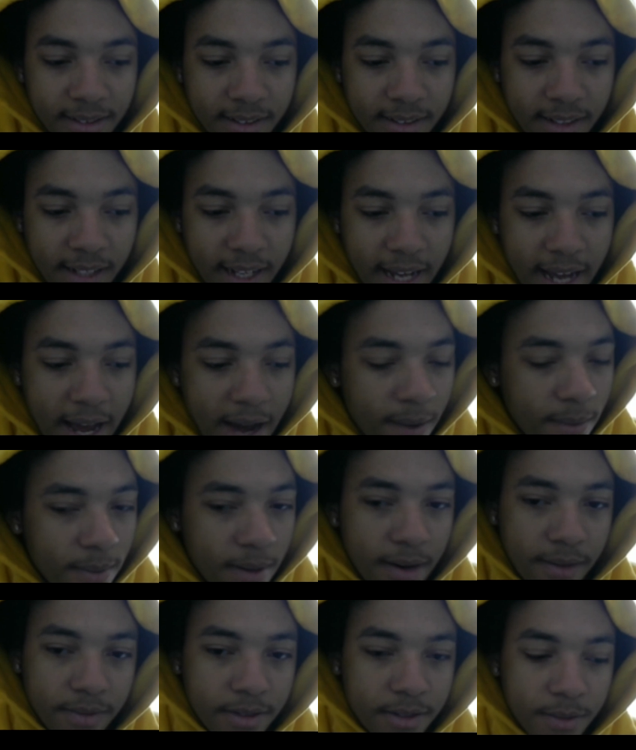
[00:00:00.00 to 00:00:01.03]
like how
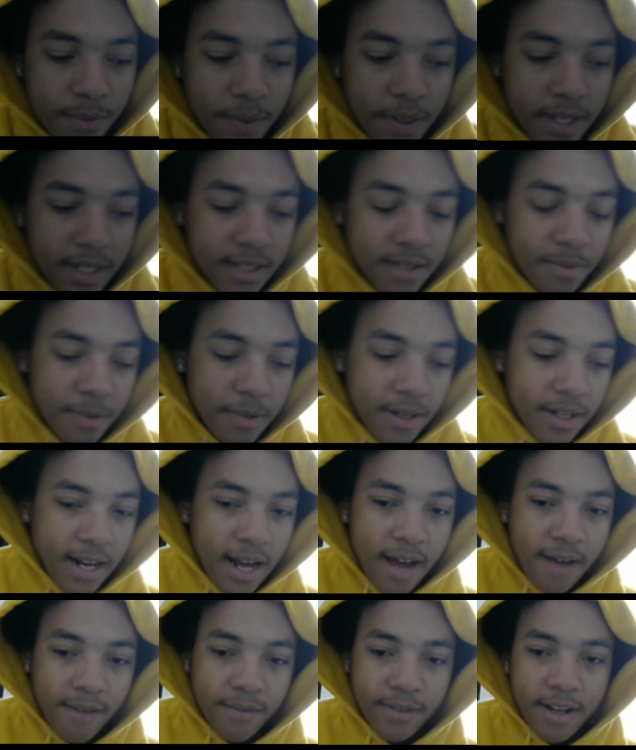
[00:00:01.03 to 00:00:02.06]
rough this week has been.
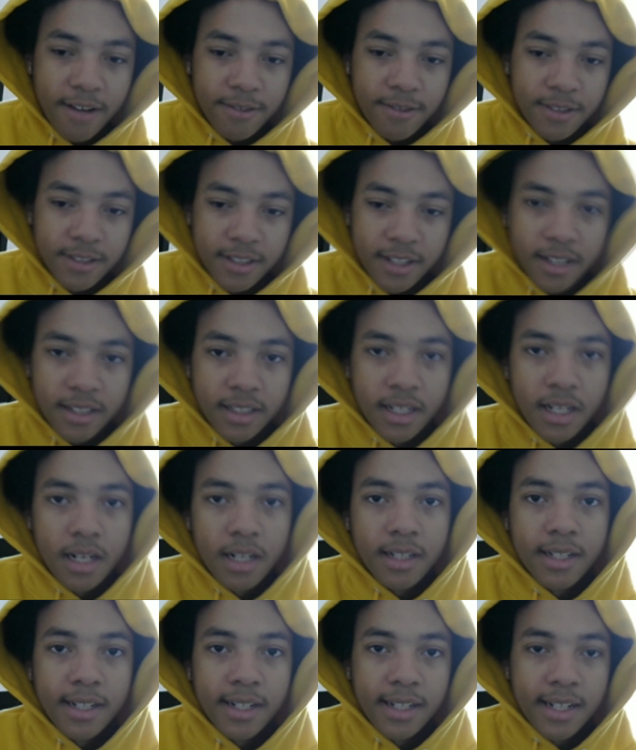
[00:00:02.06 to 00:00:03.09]
I've never thought that
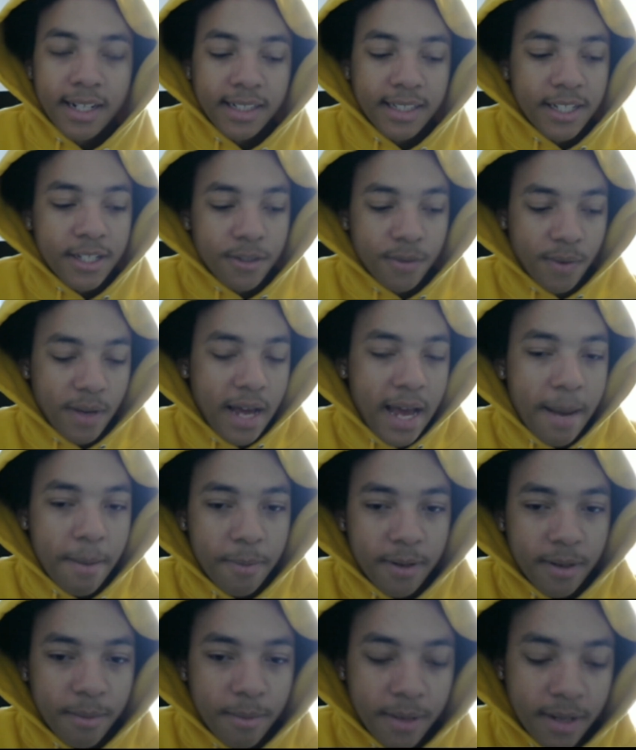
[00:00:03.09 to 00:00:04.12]
anything like this would
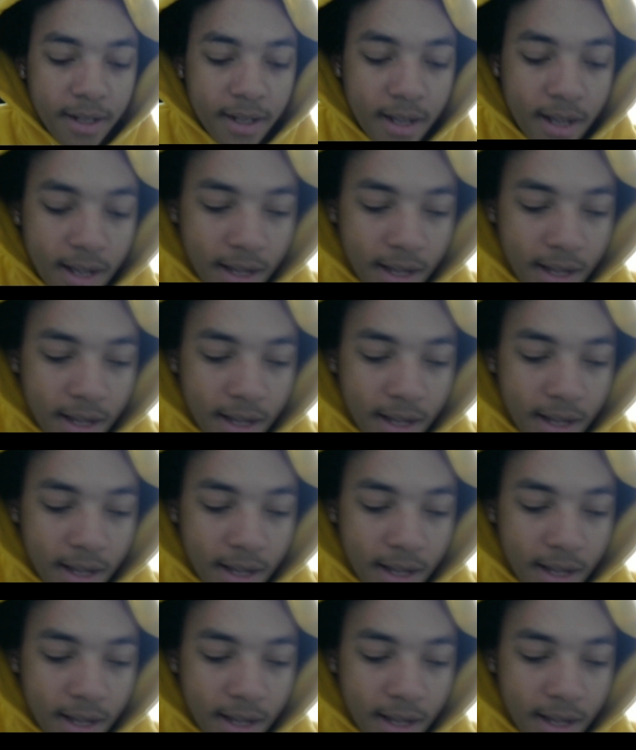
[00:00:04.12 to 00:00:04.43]
happen to me.